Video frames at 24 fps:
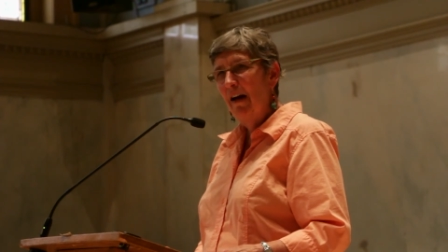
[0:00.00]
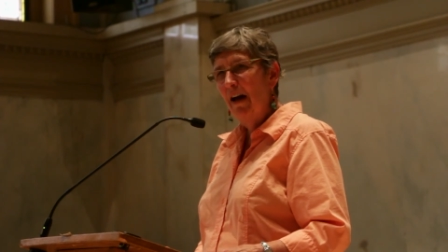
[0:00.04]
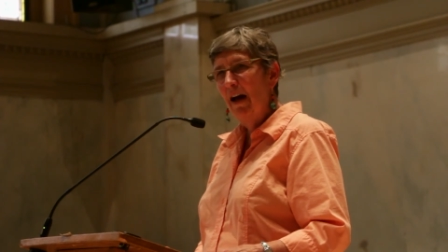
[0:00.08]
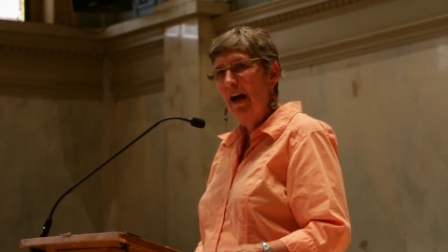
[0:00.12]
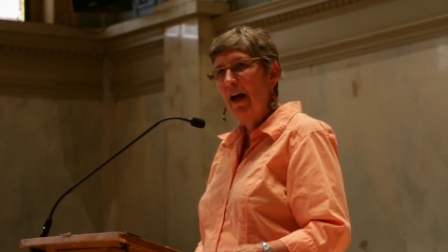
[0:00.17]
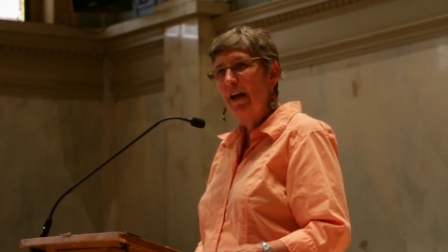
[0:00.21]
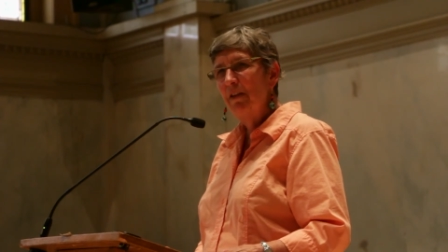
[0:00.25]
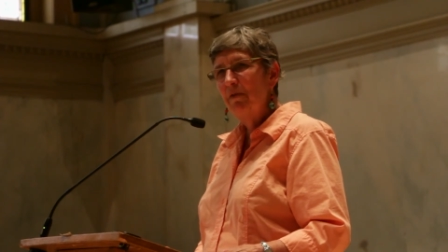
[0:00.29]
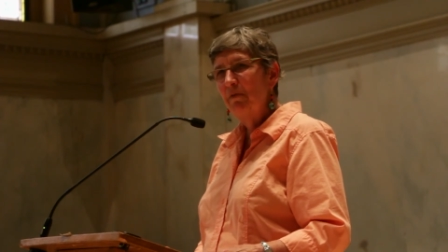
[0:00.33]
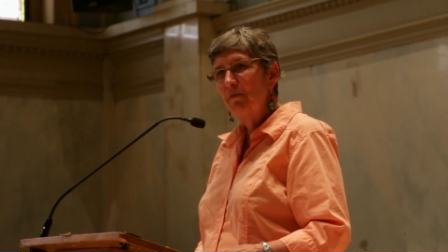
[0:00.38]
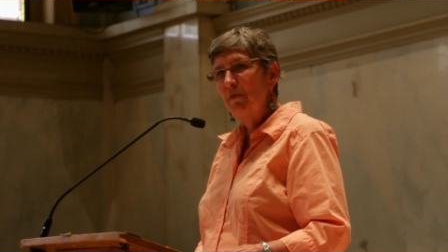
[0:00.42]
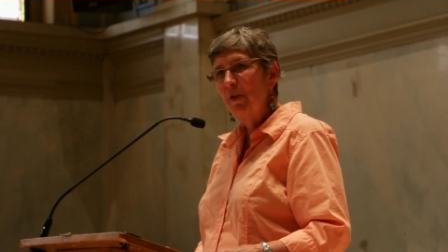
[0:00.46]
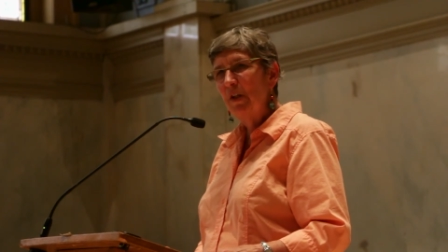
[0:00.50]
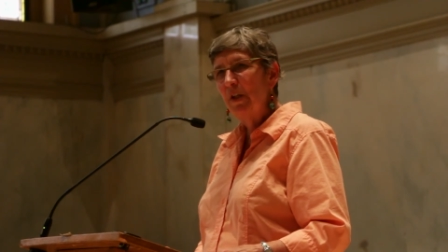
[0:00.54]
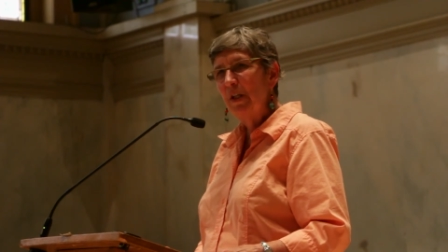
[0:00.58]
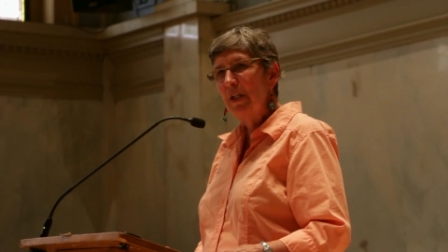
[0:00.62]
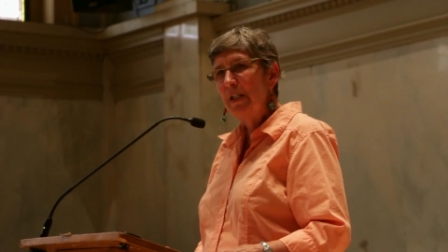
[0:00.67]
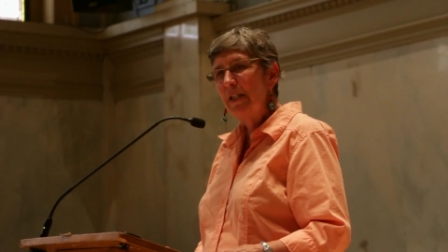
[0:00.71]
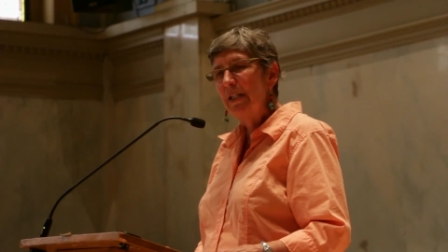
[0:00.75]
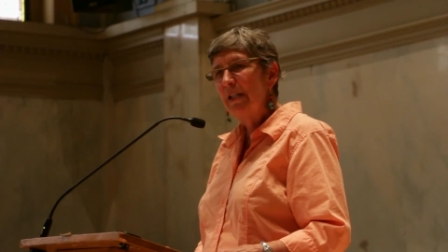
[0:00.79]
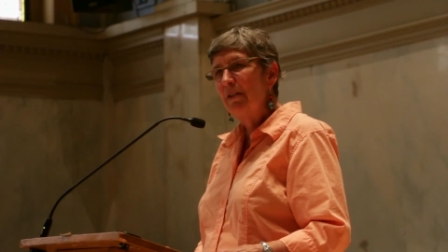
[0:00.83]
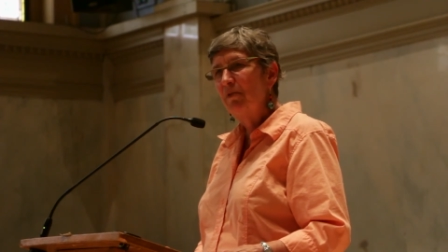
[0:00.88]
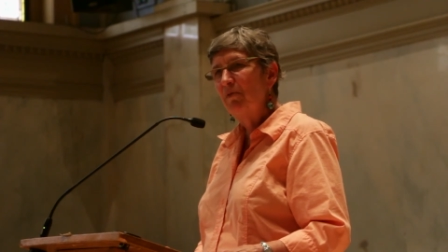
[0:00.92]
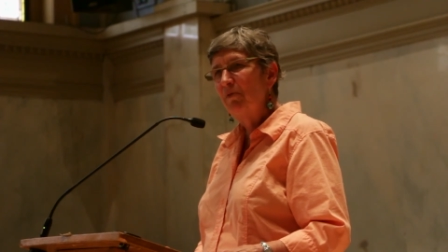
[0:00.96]
I
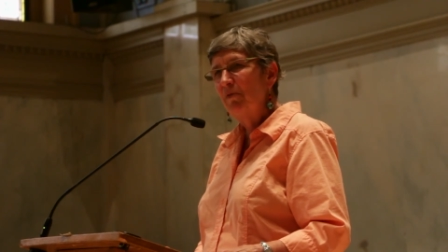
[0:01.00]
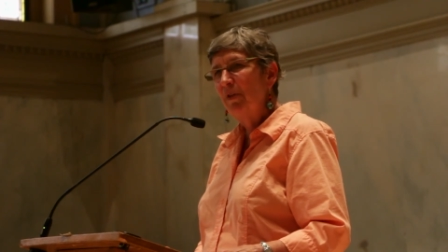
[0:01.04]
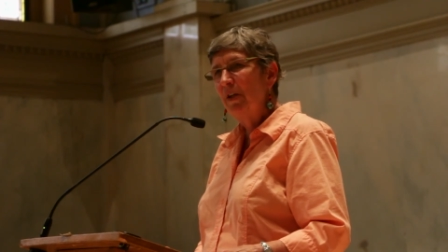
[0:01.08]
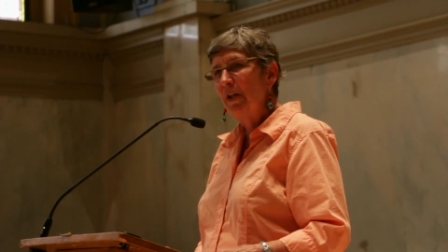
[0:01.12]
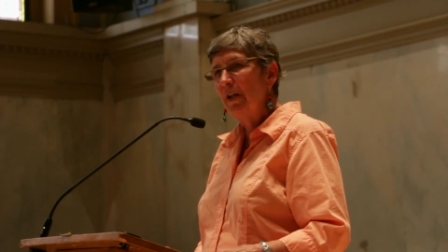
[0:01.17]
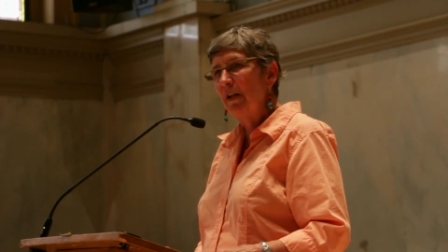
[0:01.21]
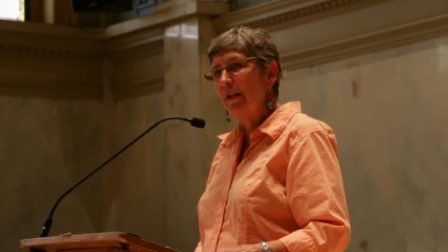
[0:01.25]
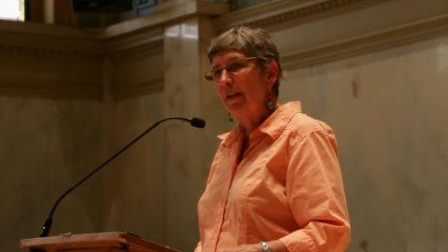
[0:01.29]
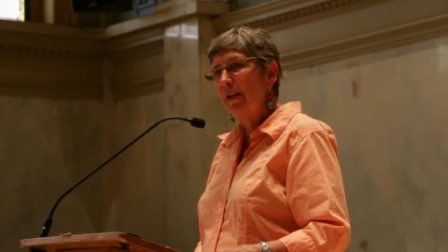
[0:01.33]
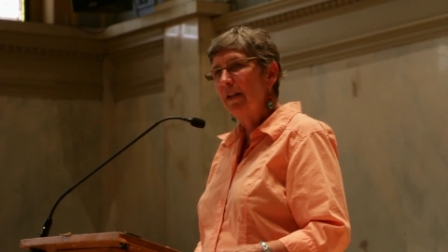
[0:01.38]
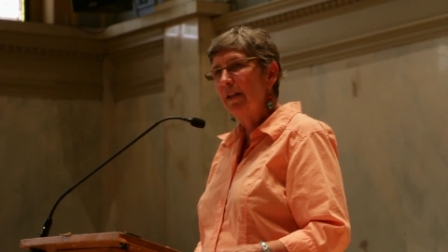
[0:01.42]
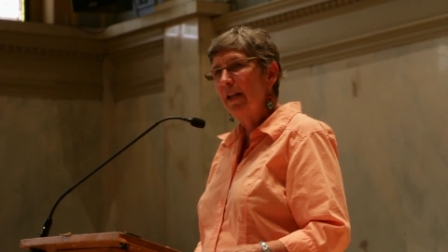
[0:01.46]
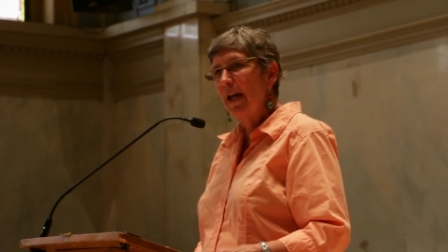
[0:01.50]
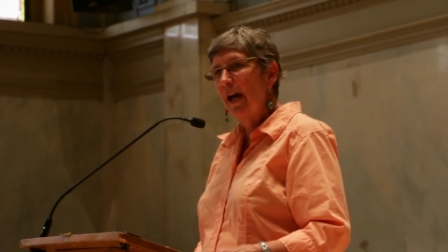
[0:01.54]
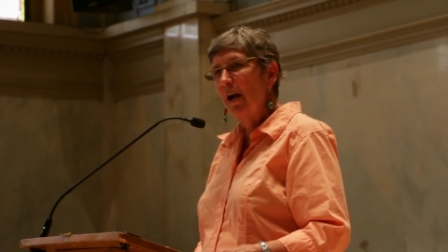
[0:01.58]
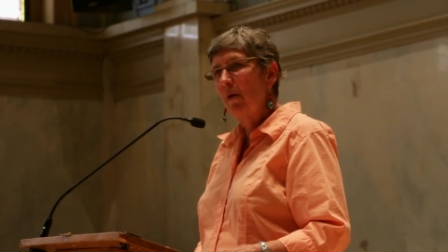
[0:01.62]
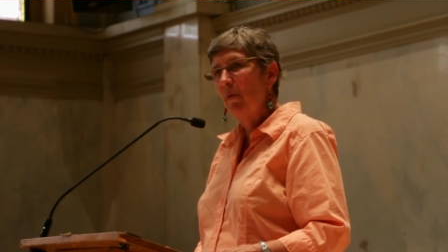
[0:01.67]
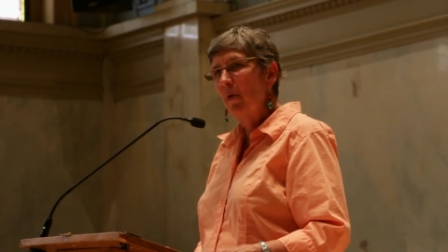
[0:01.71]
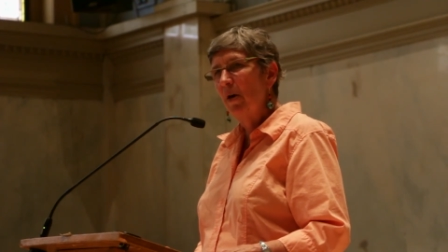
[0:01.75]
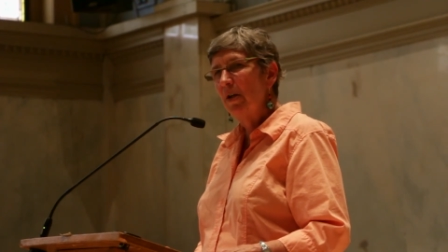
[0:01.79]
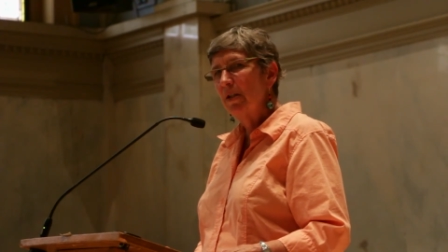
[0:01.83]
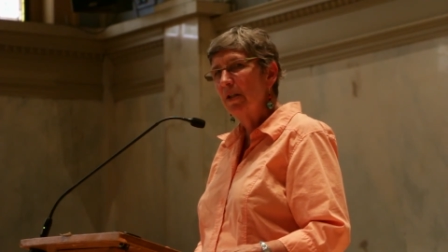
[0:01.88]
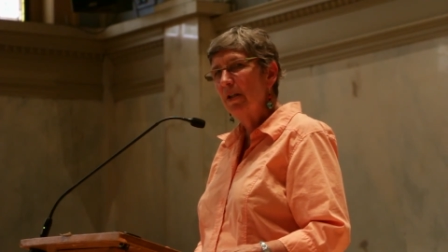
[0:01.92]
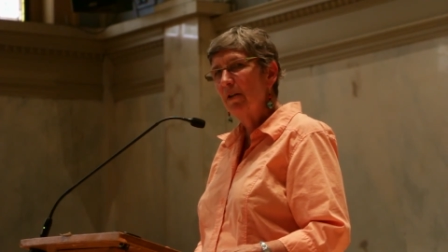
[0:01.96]
really did feel that
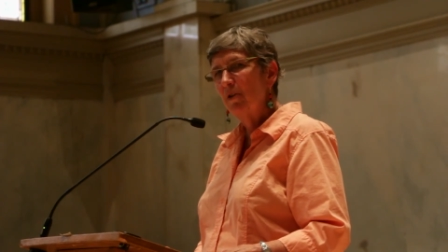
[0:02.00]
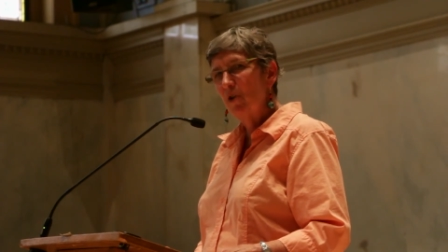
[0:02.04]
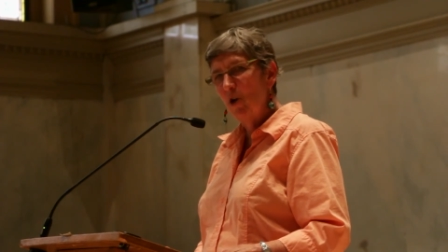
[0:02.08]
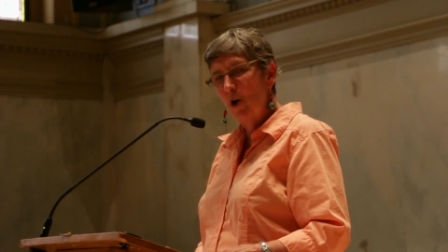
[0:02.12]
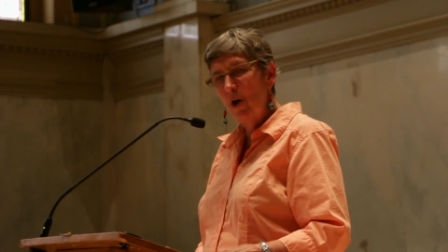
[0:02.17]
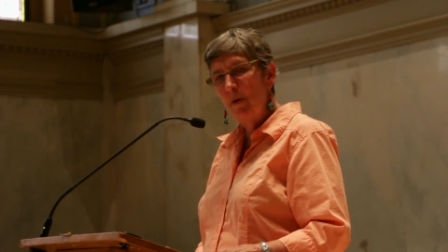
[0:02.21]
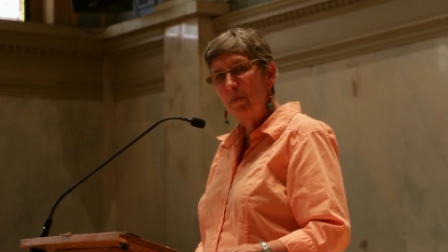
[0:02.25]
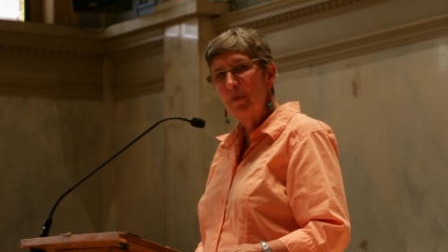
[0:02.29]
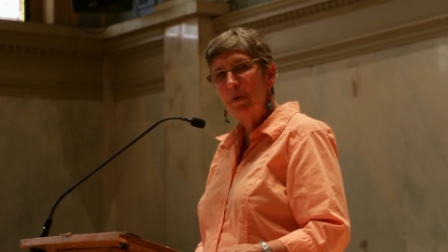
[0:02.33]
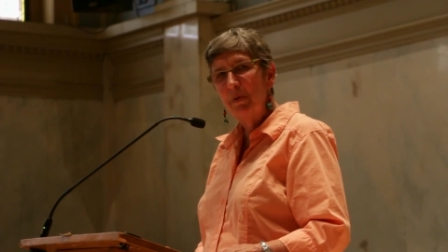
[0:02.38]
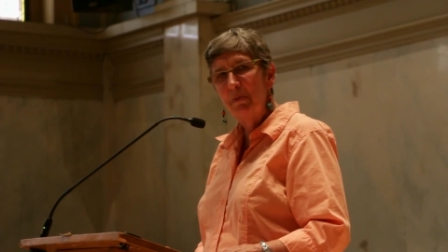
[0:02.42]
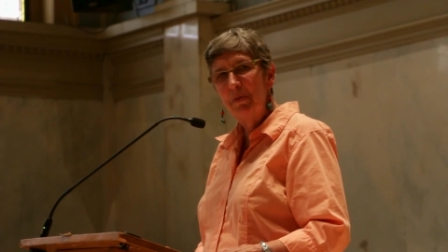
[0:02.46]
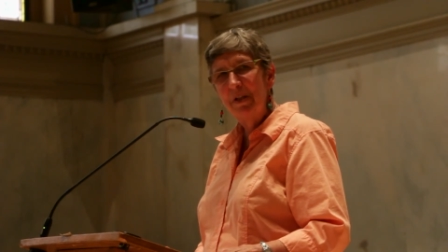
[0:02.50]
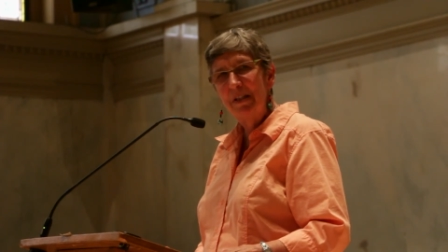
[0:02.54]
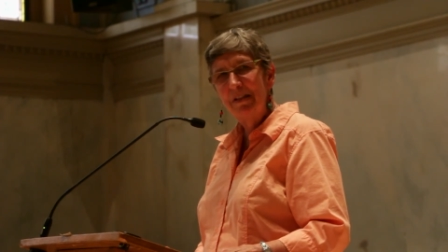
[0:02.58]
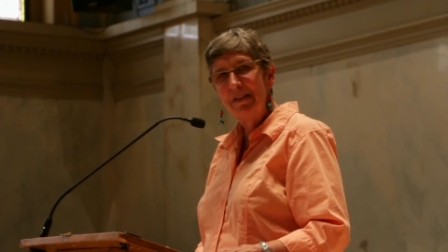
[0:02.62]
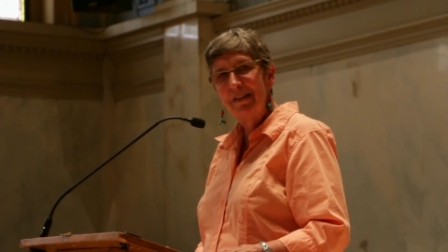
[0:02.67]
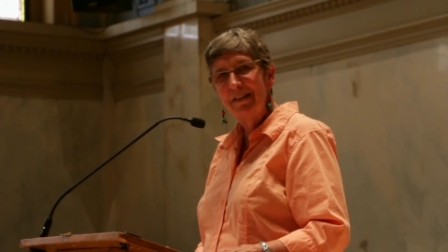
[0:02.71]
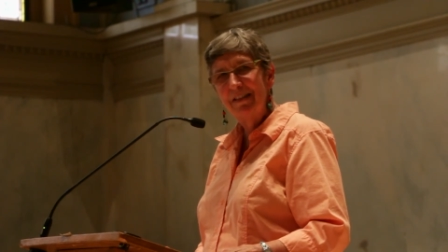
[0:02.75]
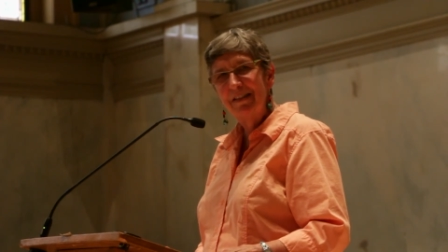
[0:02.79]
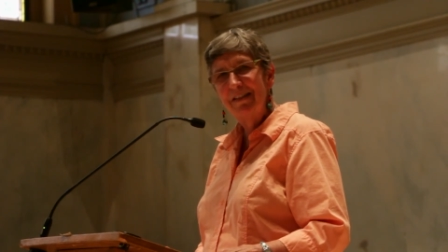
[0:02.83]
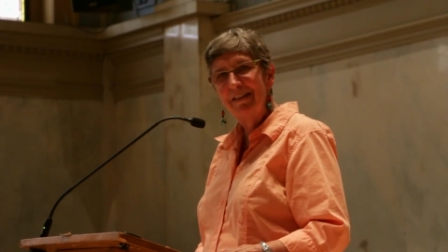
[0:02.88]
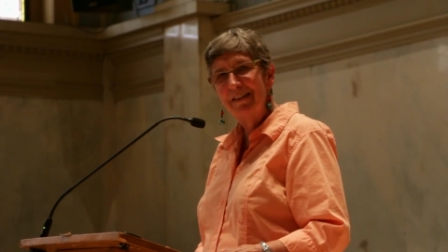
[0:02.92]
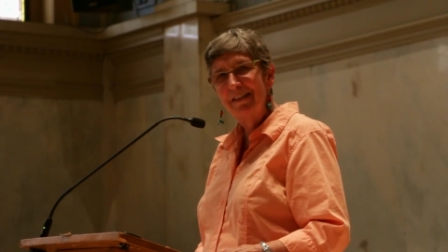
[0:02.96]
that was a
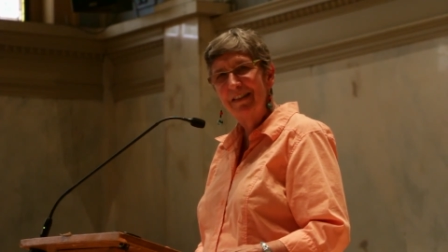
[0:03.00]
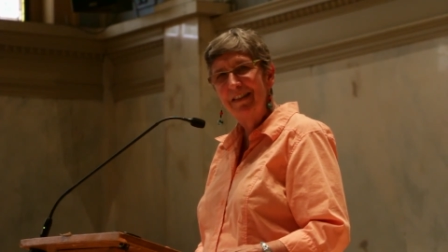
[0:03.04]
compliment